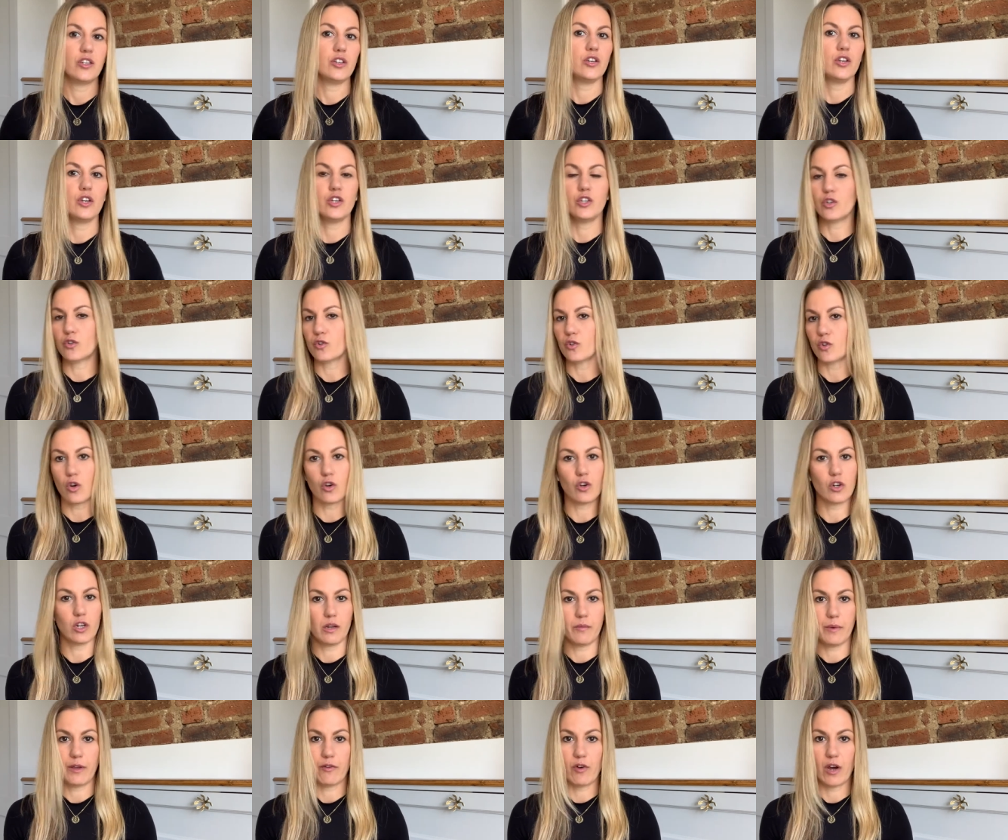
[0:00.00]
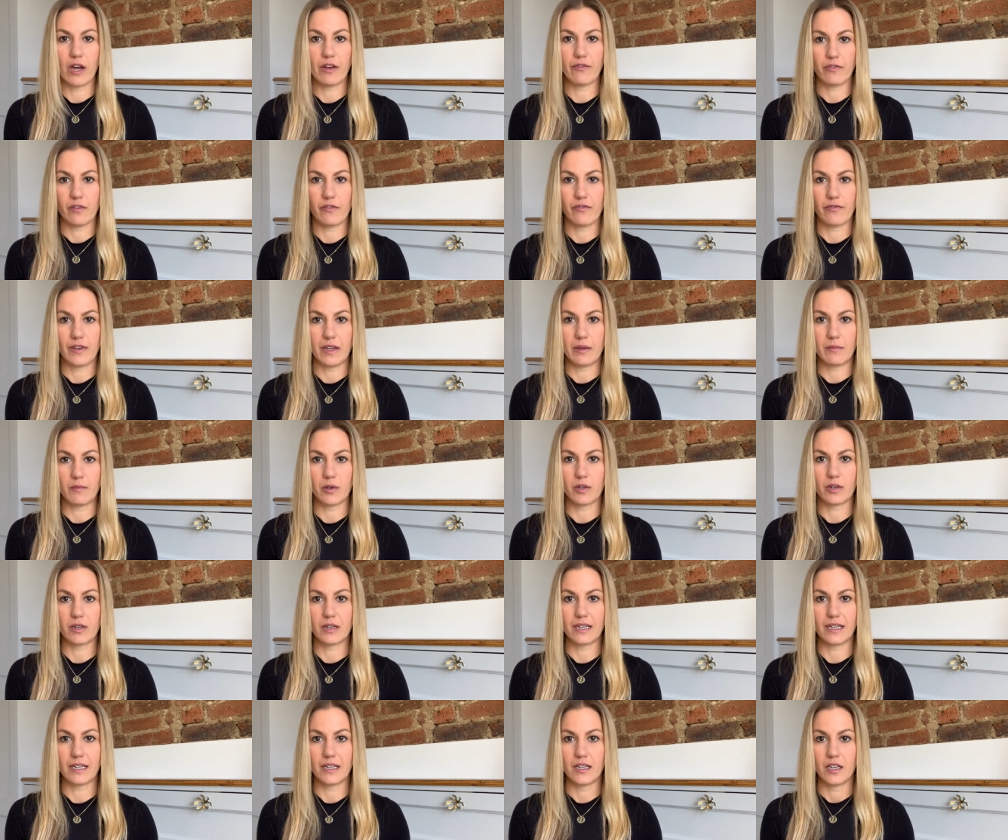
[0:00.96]
you're not going to be right for fit
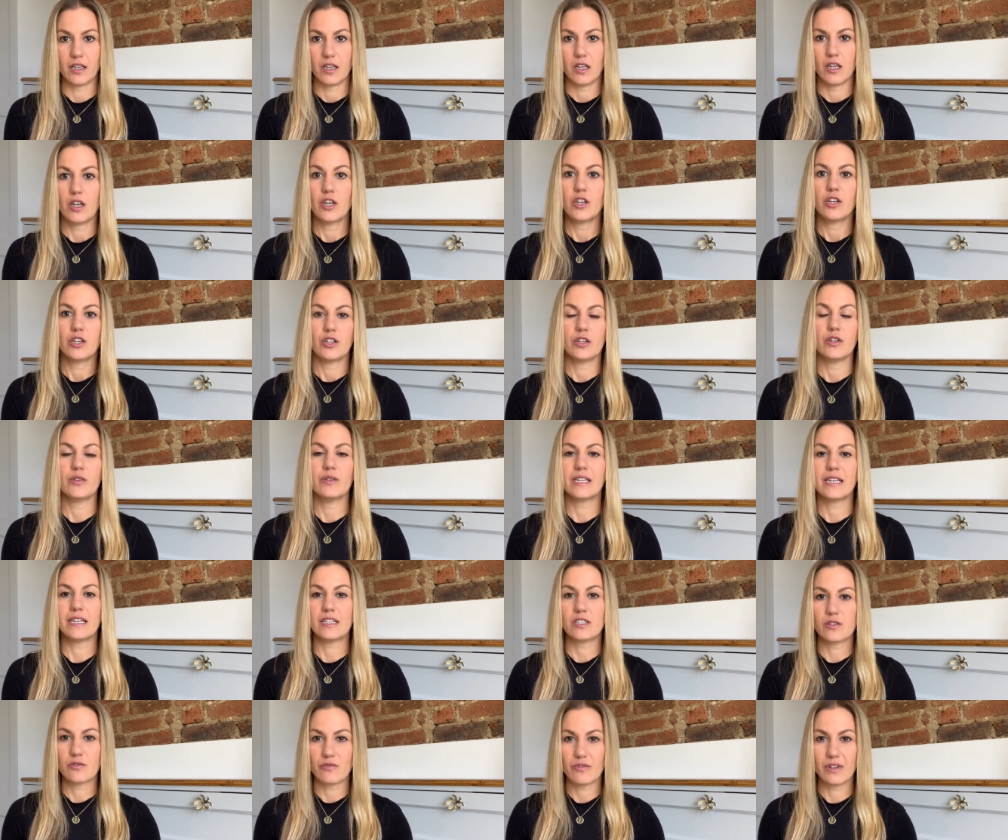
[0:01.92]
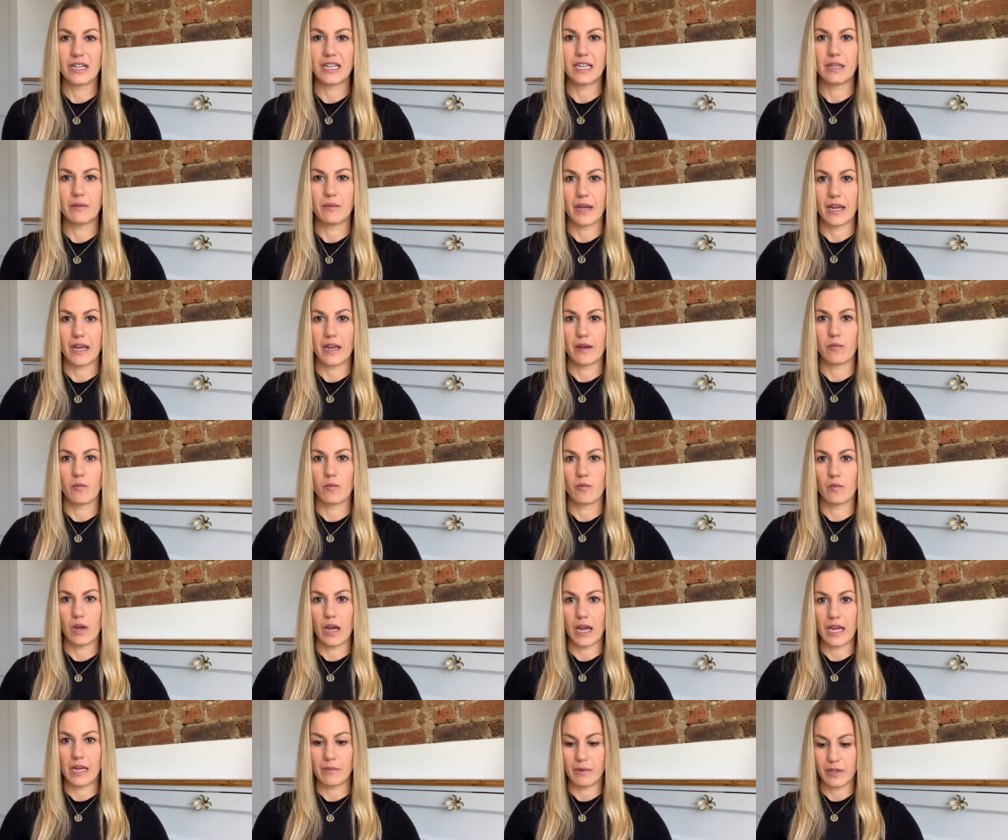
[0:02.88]
modeling. You need to really be
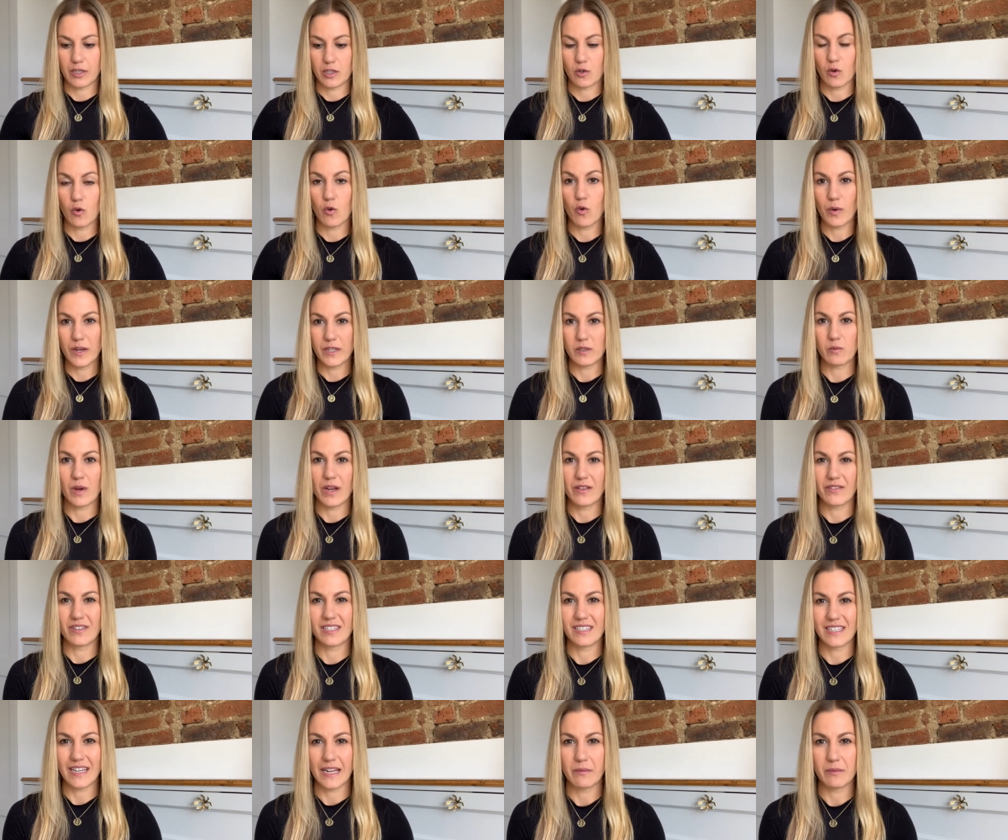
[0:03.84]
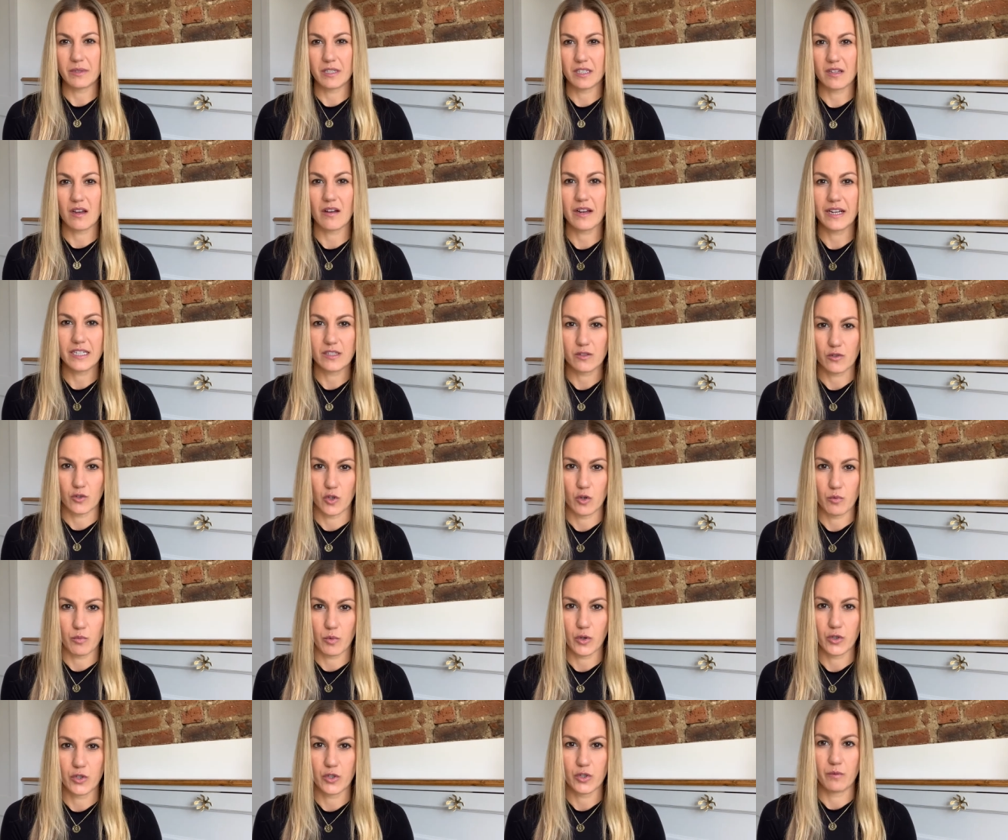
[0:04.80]
aiming to always wear the same size on your
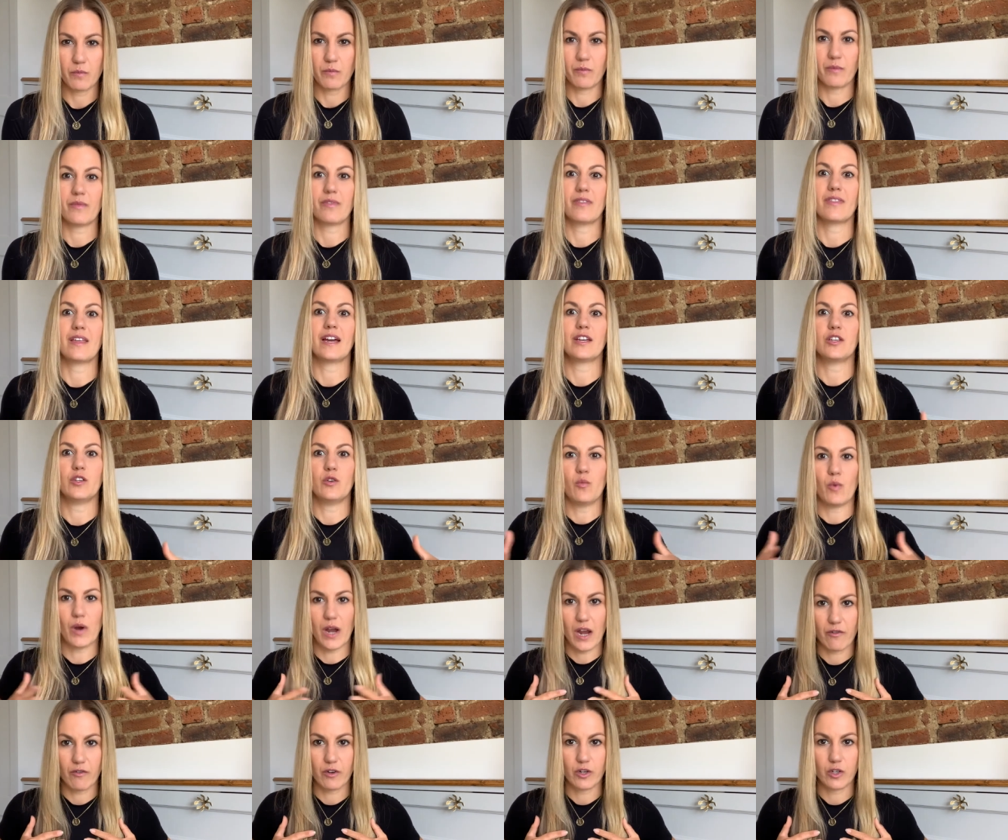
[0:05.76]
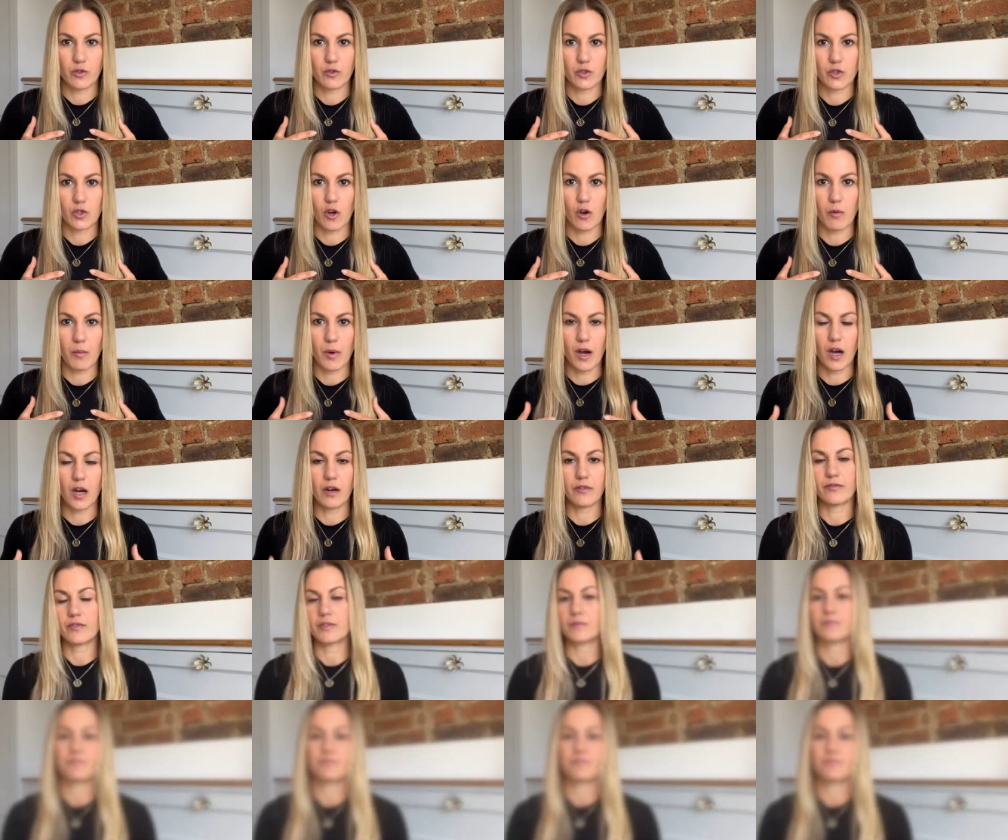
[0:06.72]
bottom that you wear on your top half.